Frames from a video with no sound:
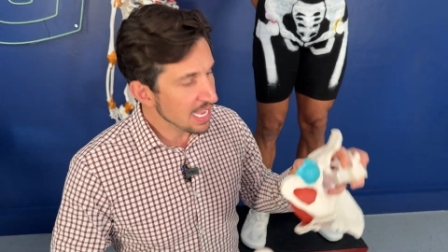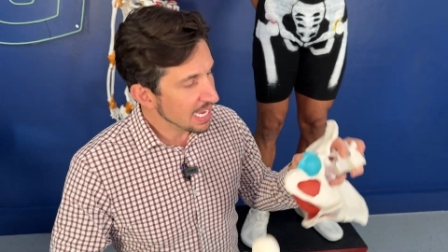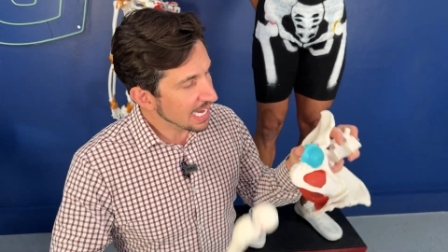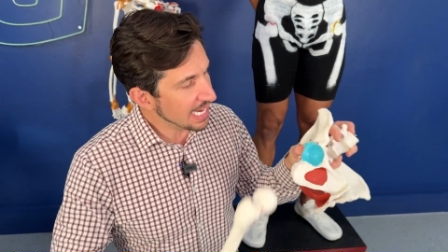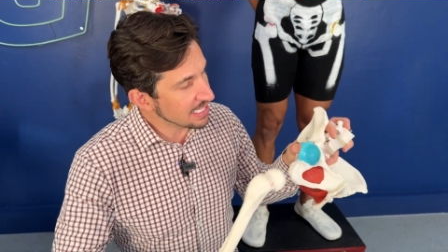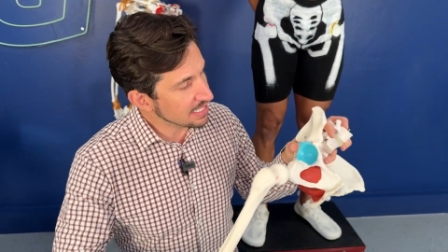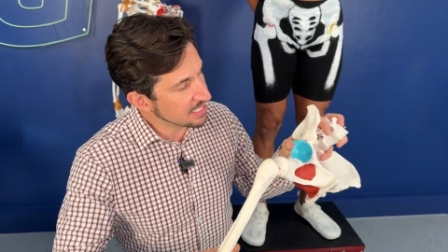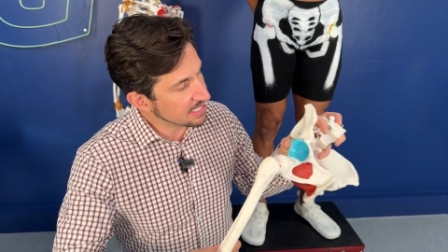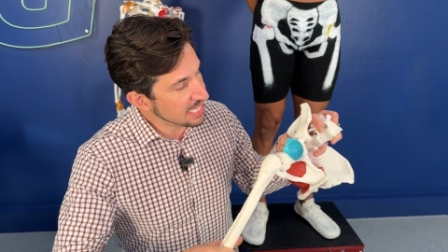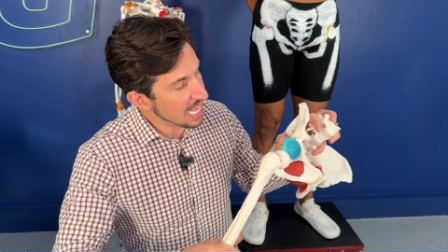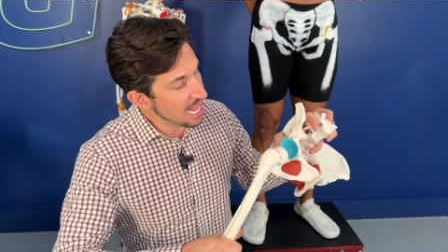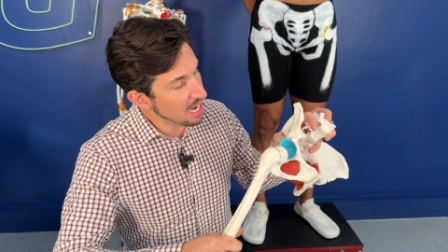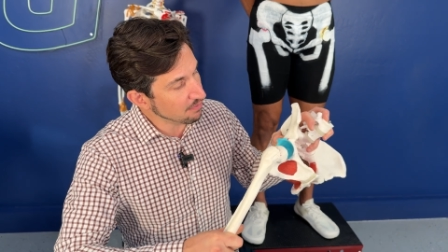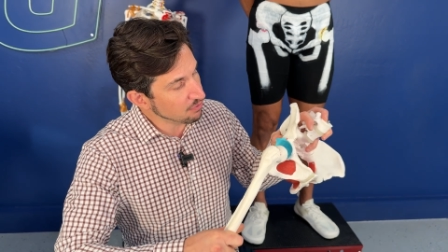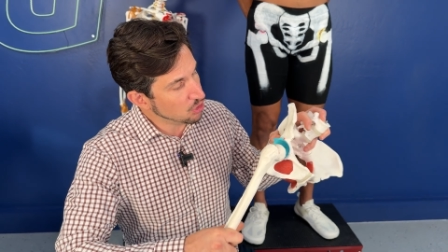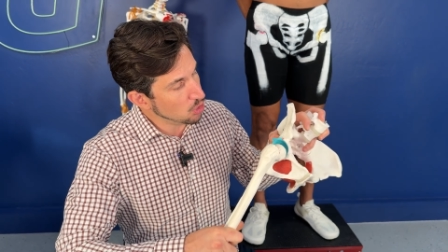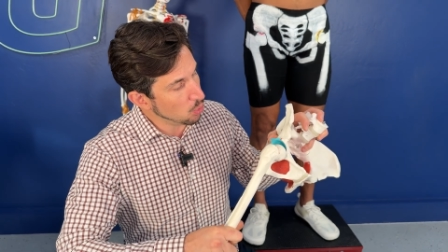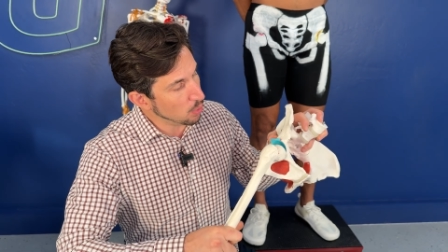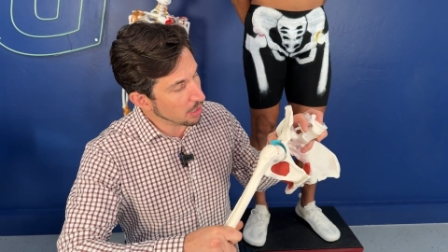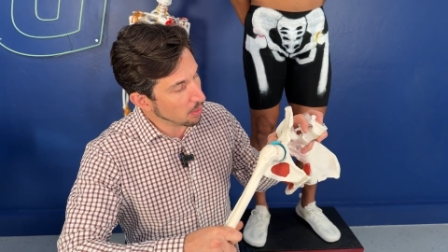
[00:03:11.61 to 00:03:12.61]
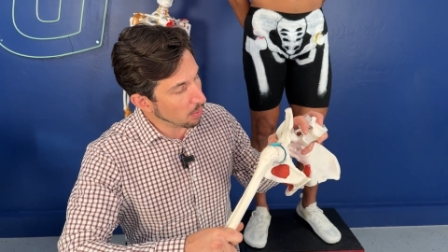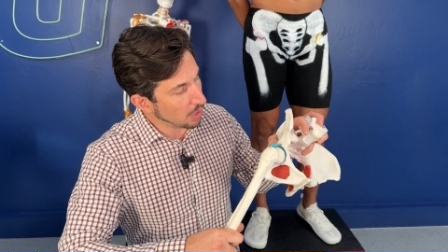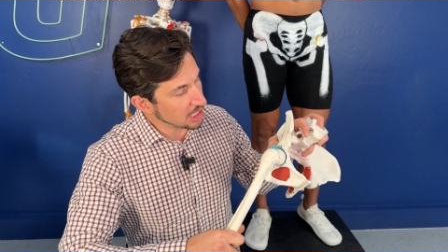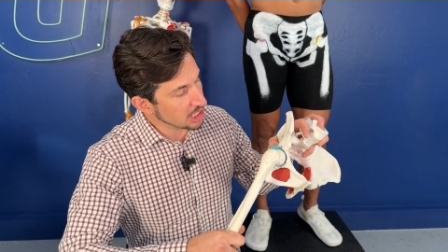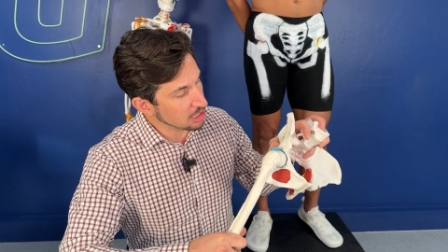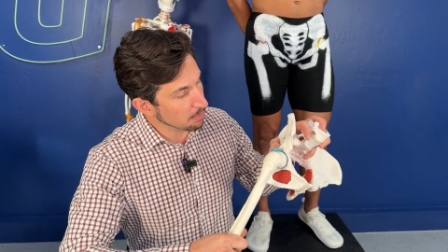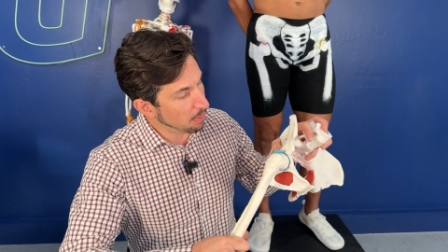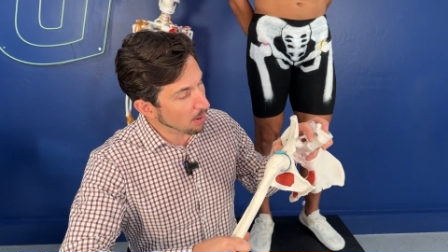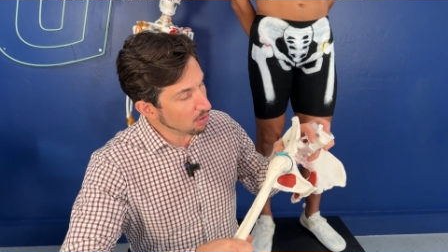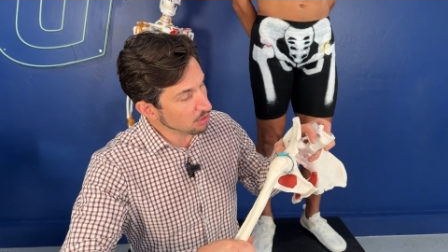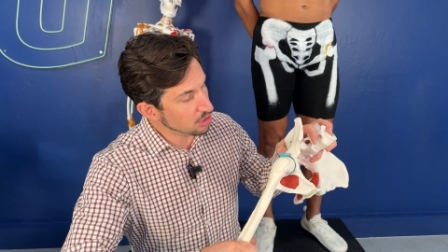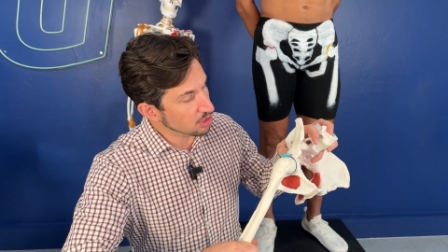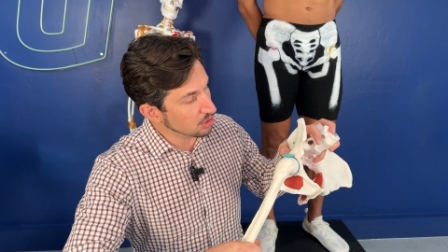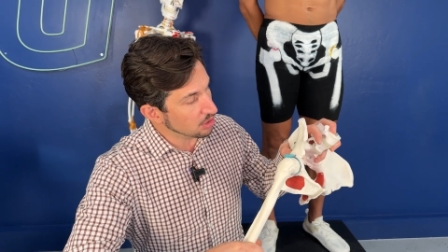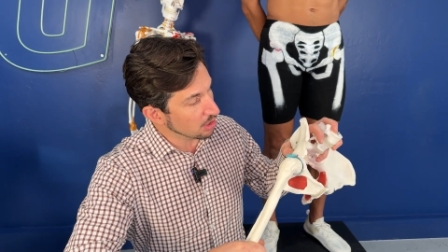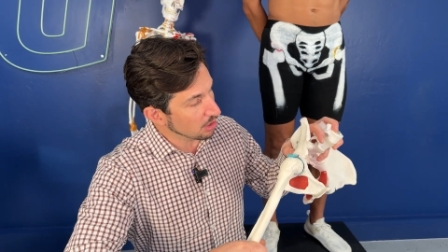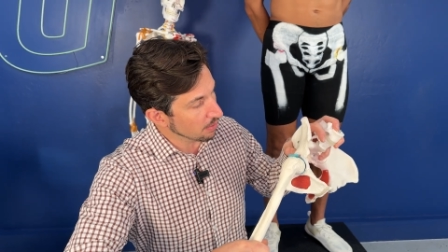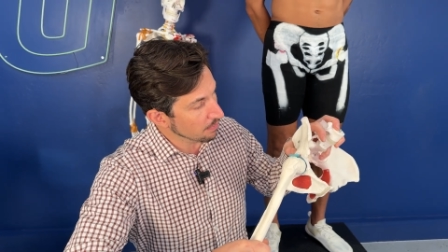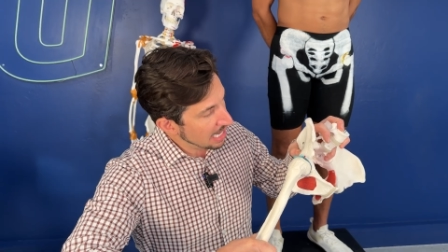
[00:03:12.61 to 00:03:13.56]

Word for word: instead of doing what it's supposed to do.